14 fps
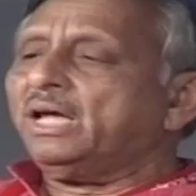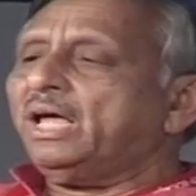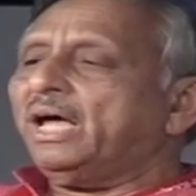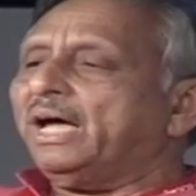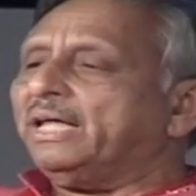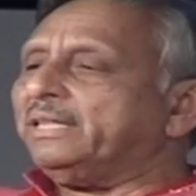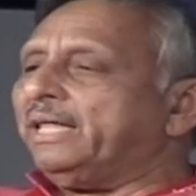
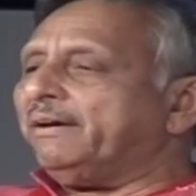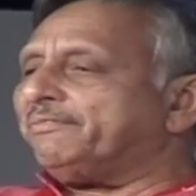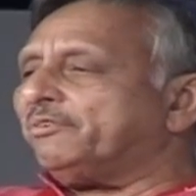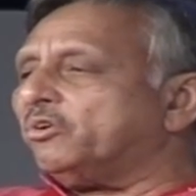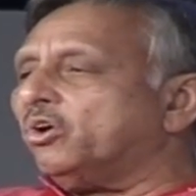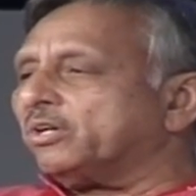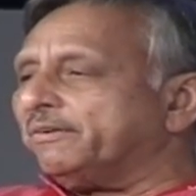and
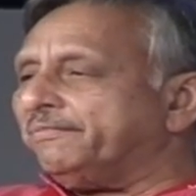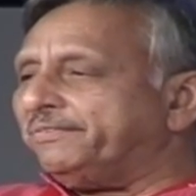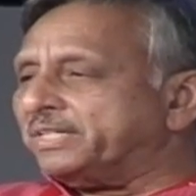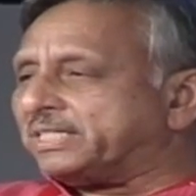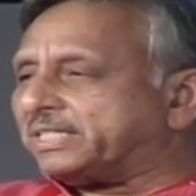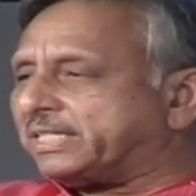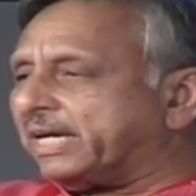therefore got a
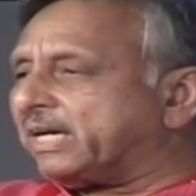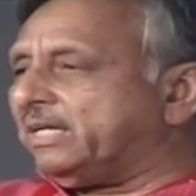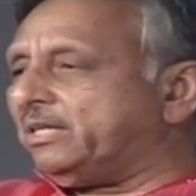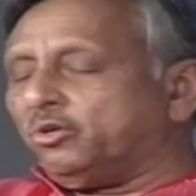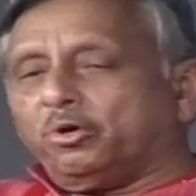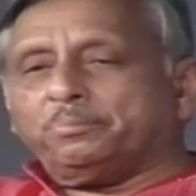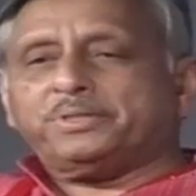visceral
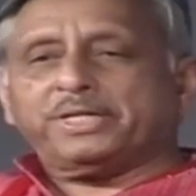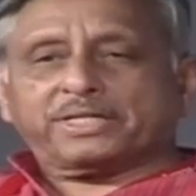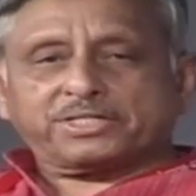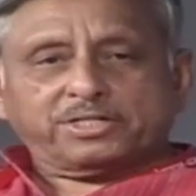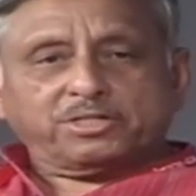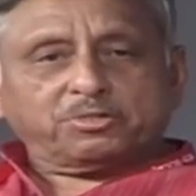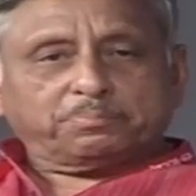
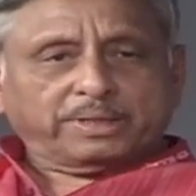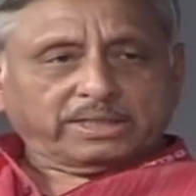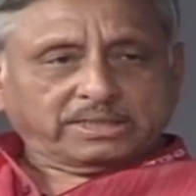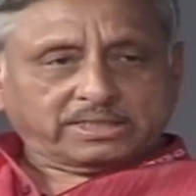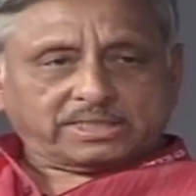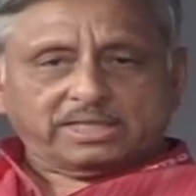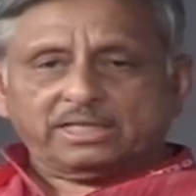objection to
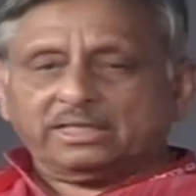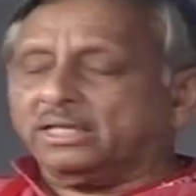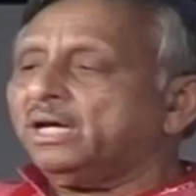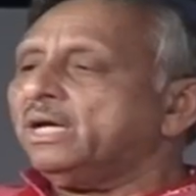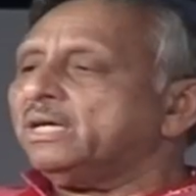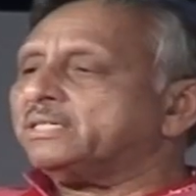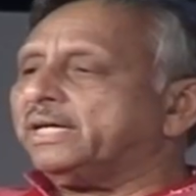Pakistan,
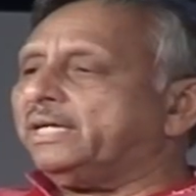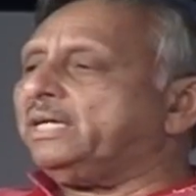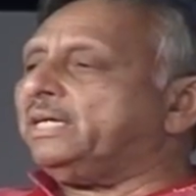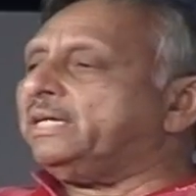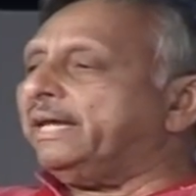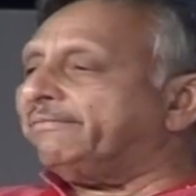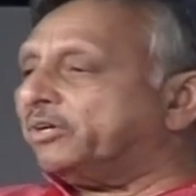said
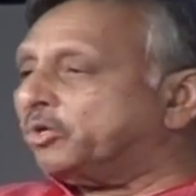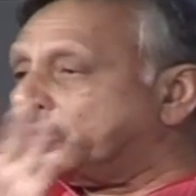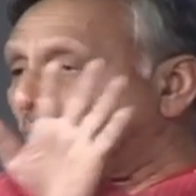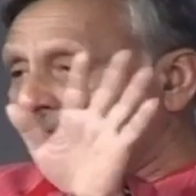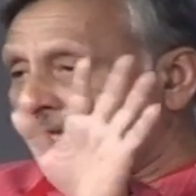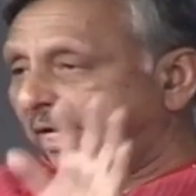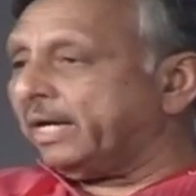he'd never go
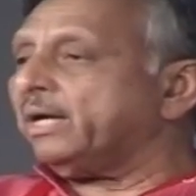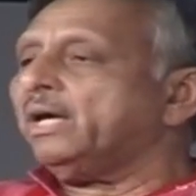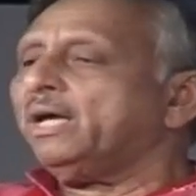there.